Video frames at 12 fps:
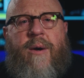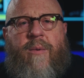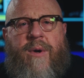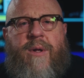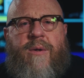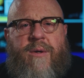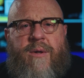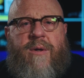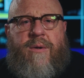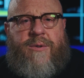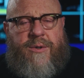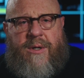
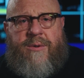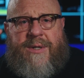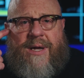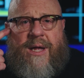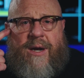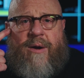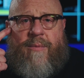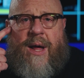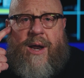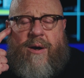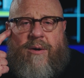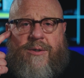using in-ear
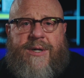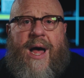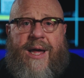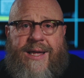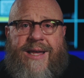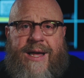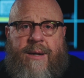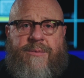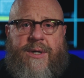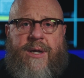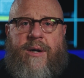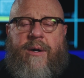monitors, IEMs,
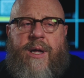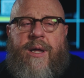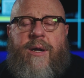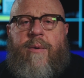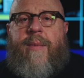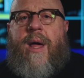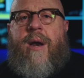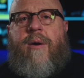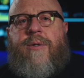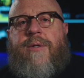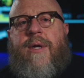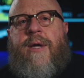in-ear
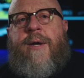monitors.